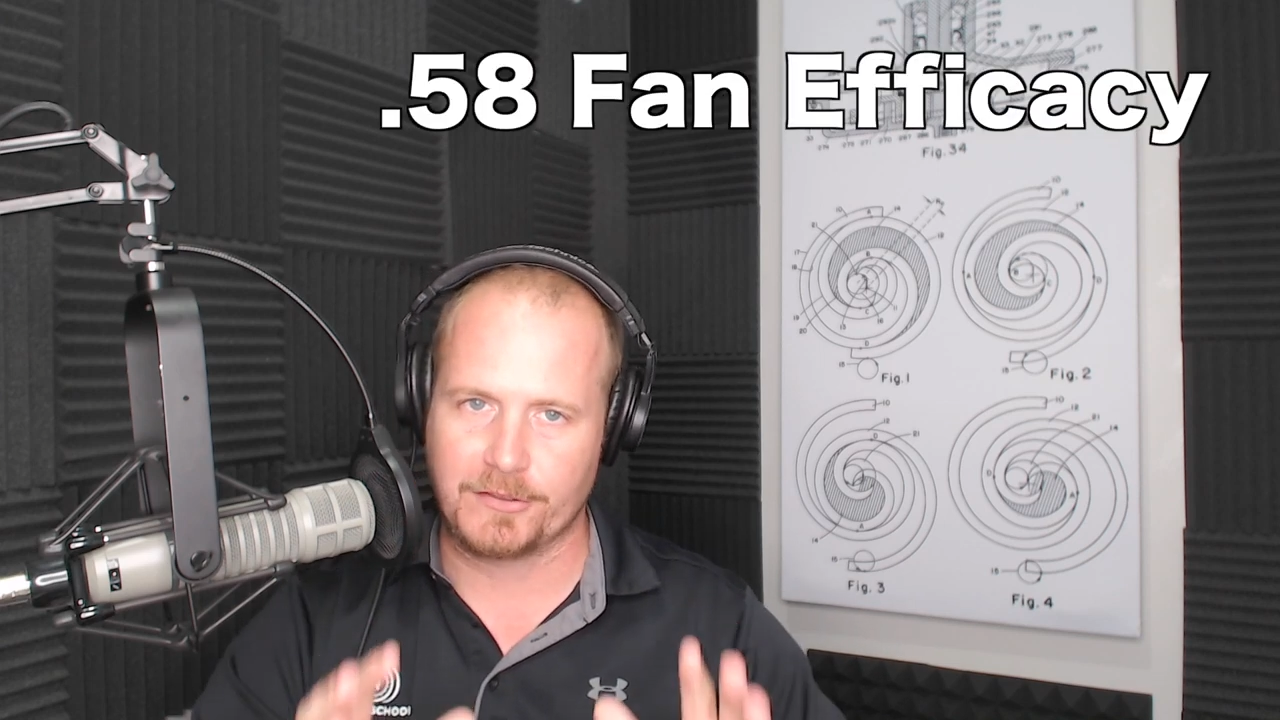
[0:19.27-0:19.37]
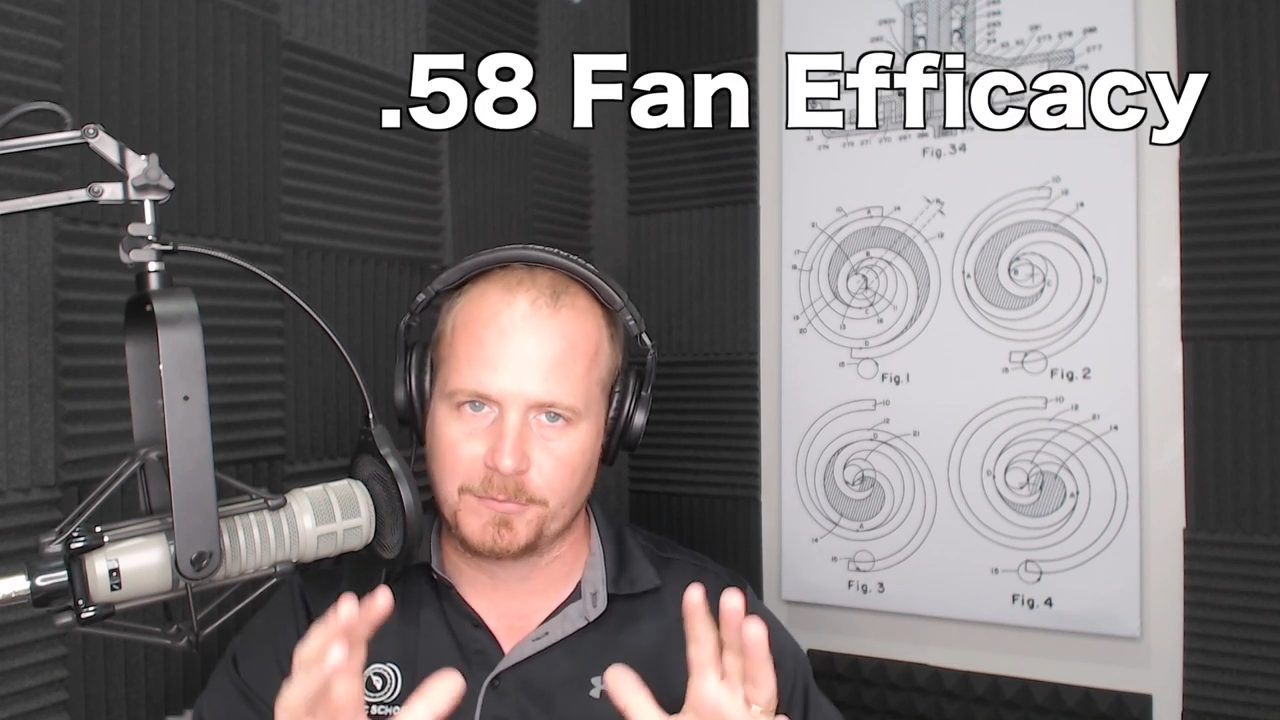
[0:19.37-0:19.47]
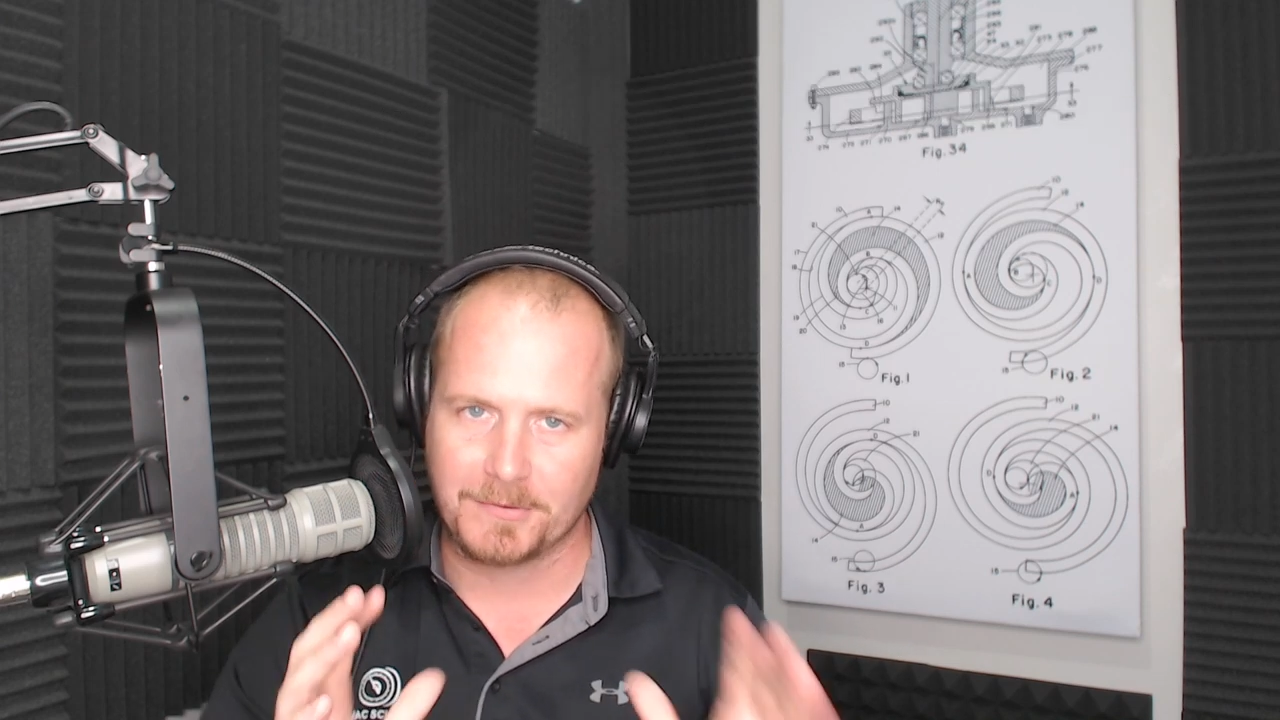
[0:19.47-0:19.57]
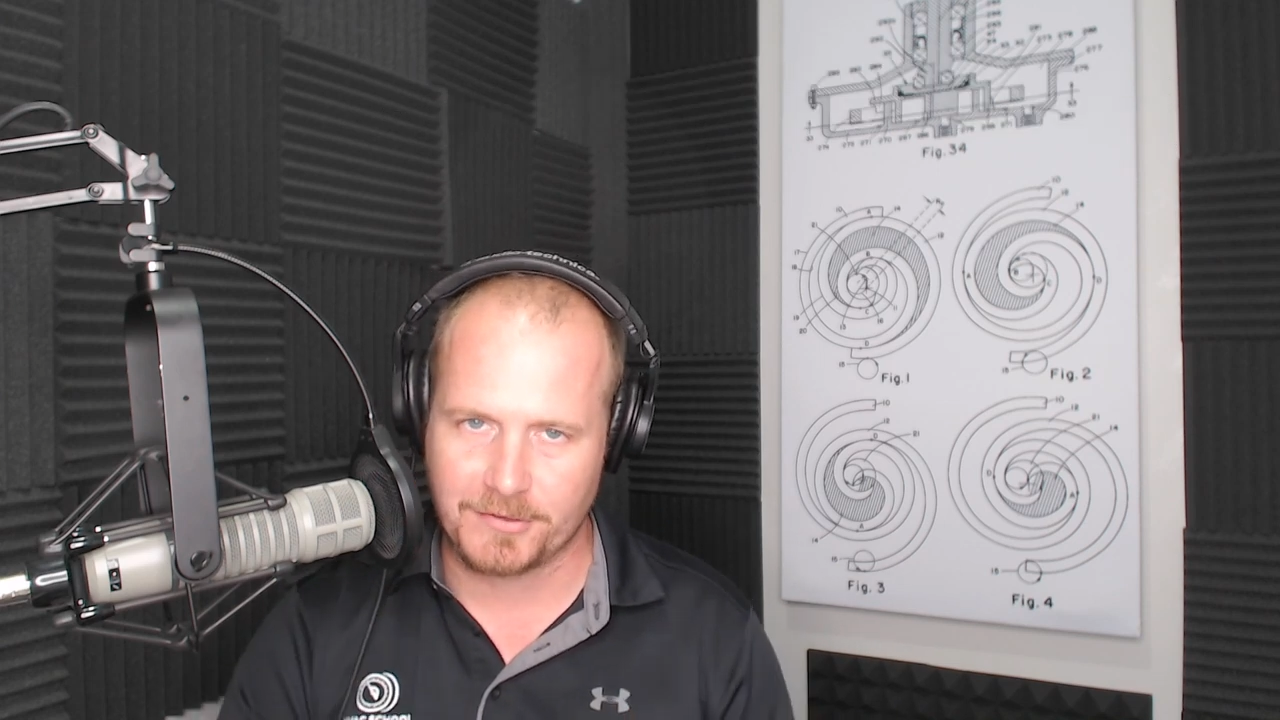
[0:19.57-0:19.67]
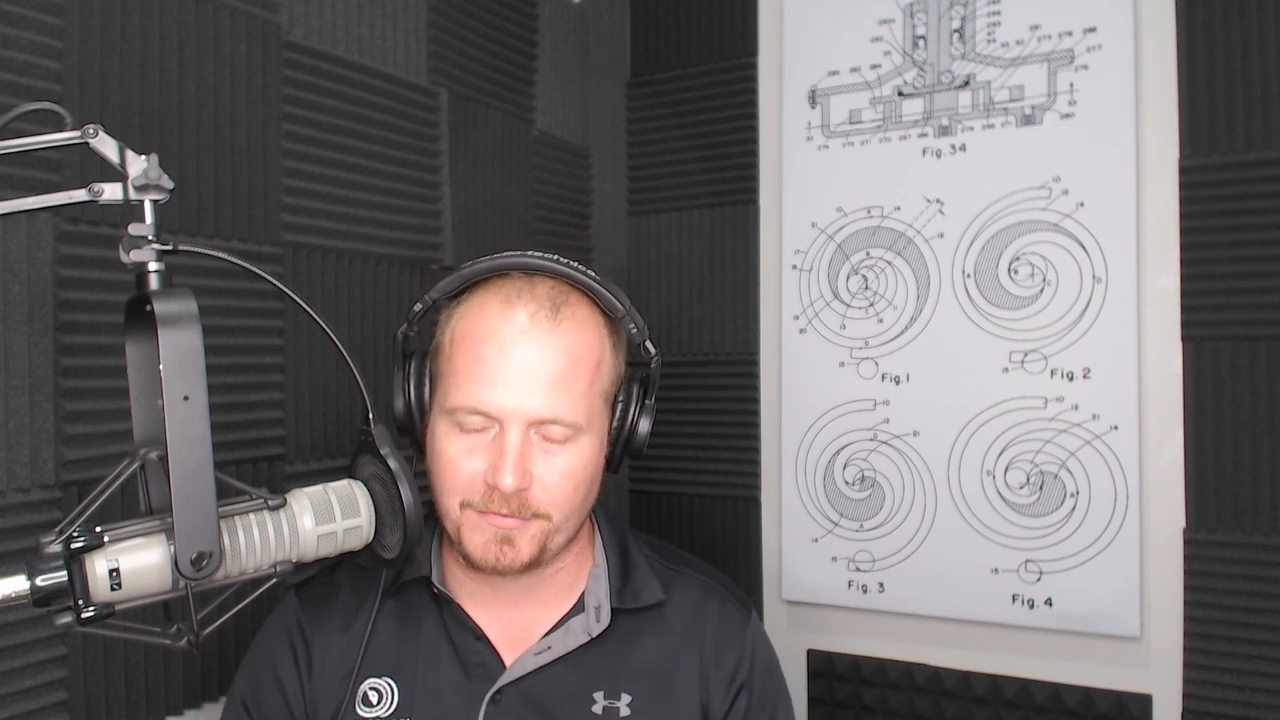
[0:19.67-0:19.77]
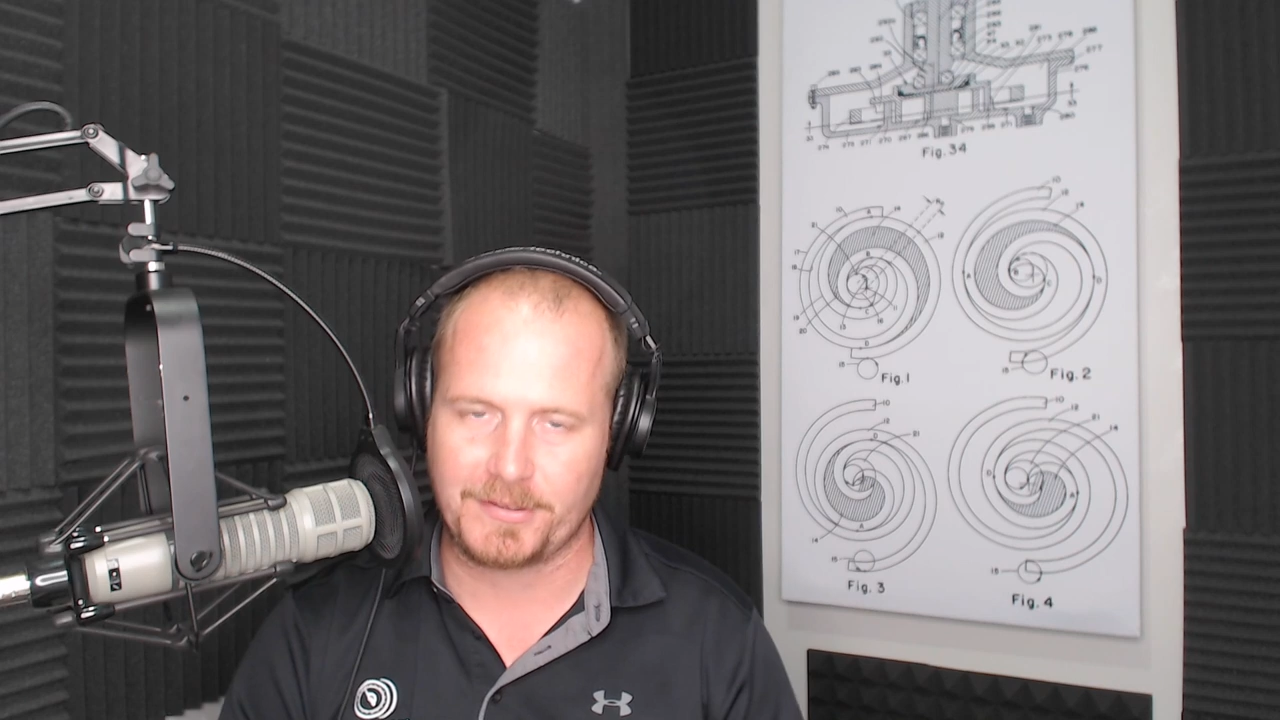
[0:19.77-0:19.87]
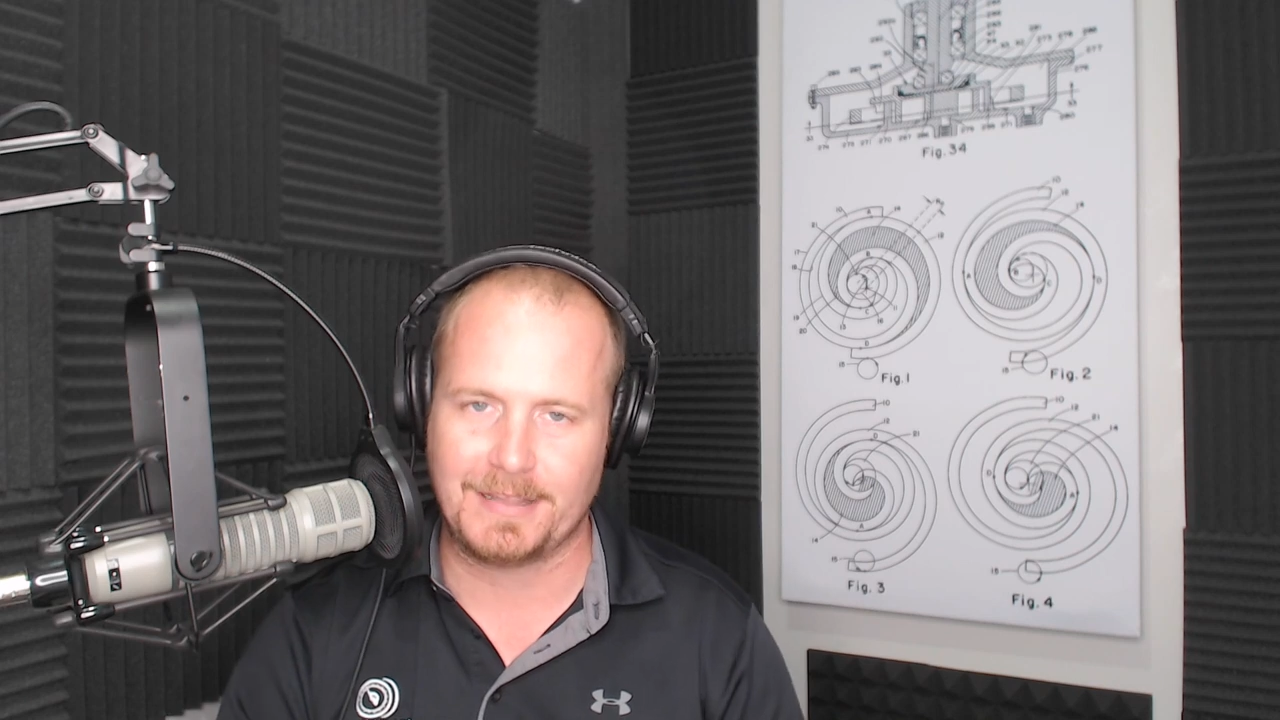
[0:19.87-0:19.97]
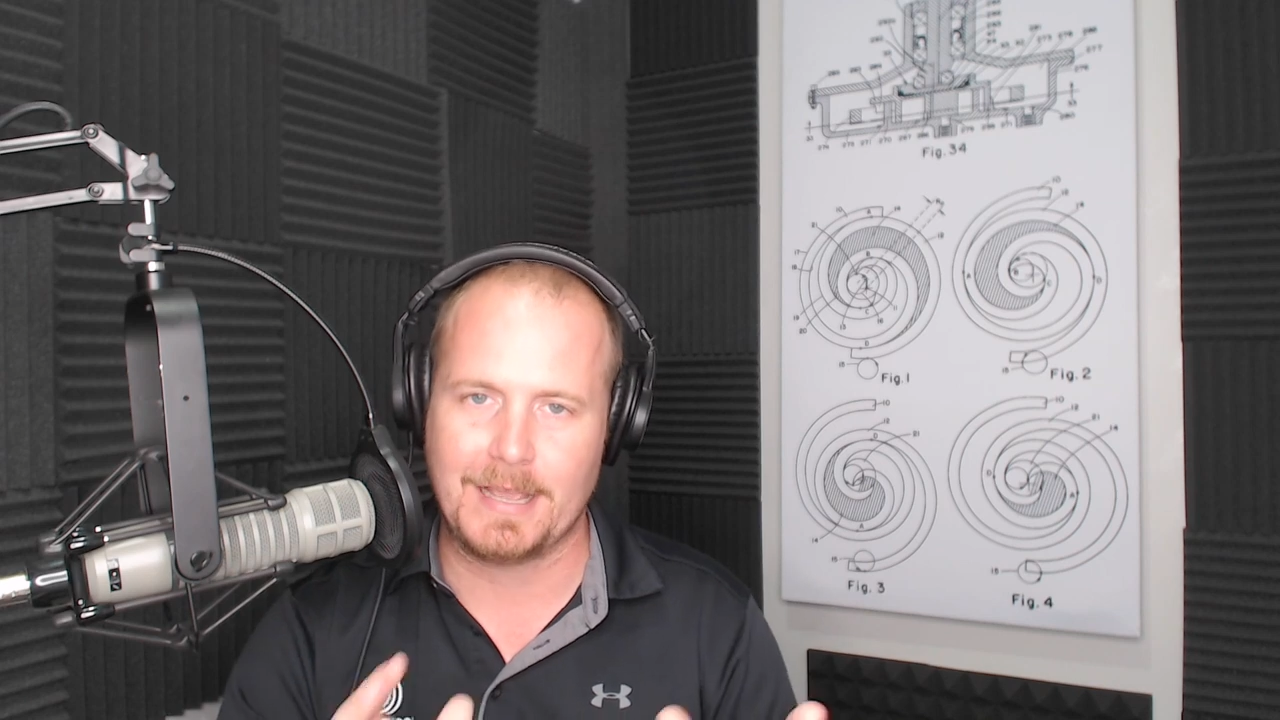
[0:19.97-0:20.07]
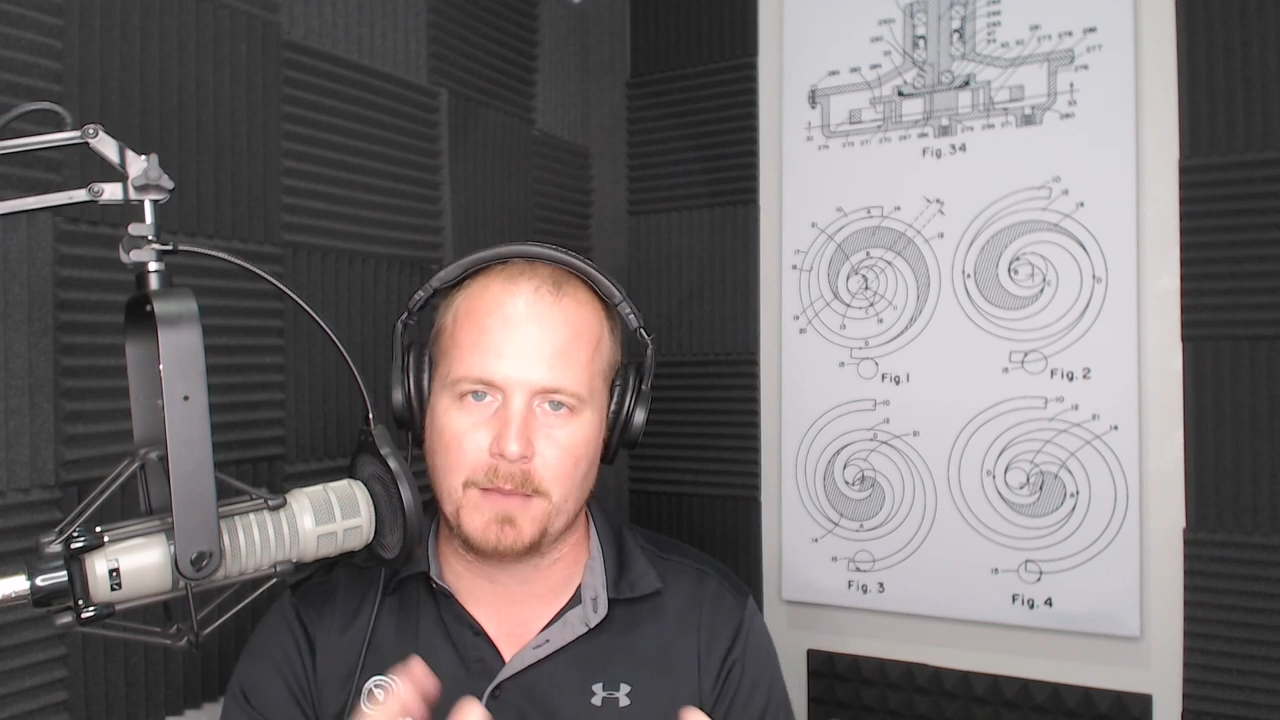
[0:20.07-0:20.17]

specifically